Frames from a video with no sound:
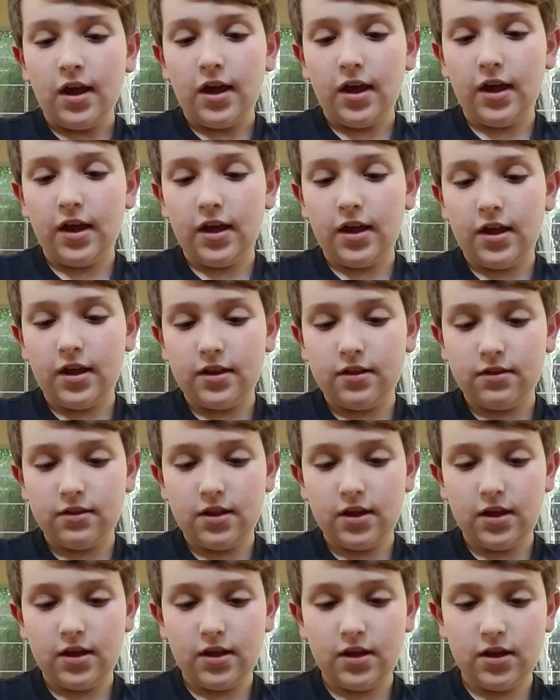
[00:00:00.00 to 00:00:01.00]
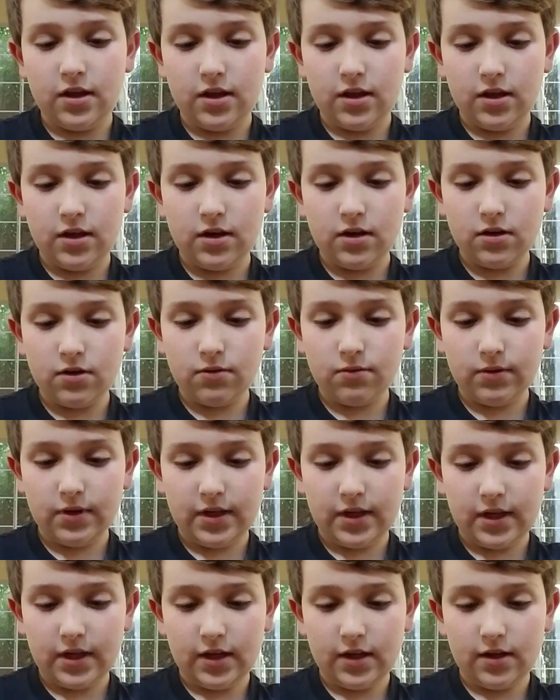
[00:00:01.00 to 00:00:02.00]
and then
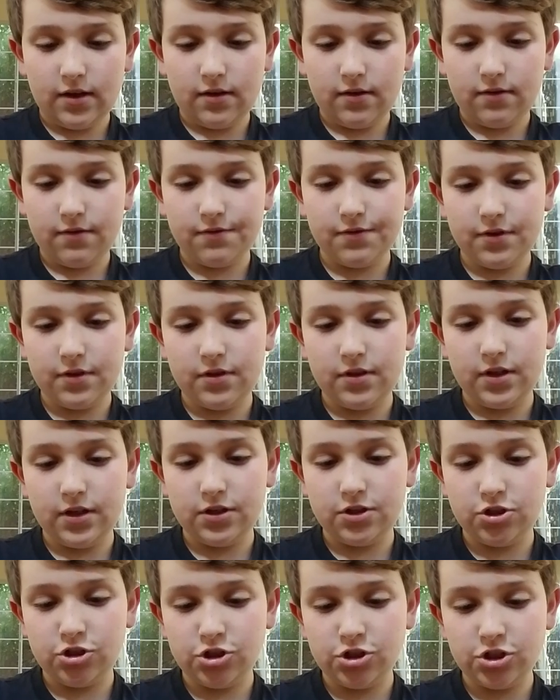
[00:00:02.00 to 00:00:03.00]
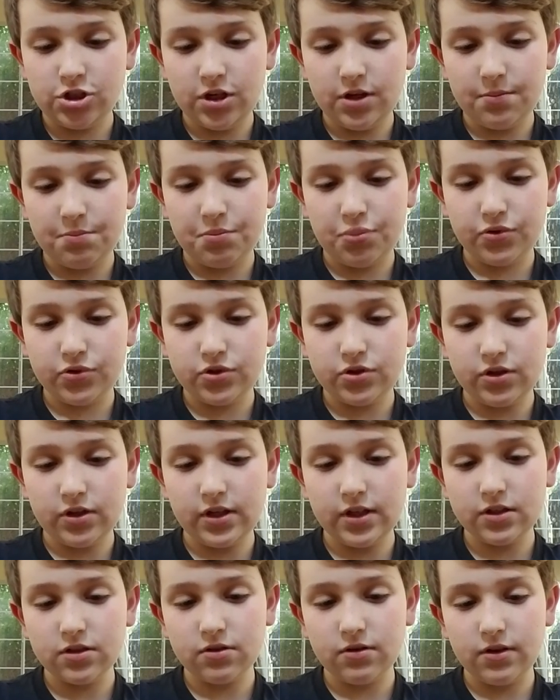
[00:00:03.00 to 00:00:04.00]
we have the chip. So
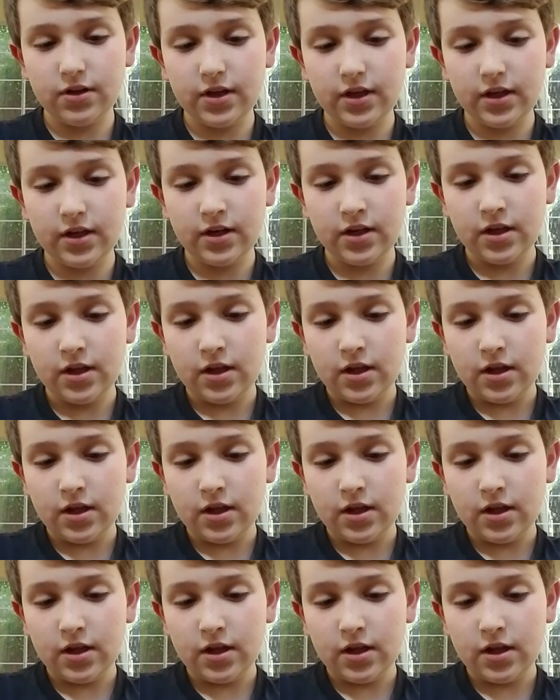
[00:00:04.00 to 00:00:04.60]
let's go ahead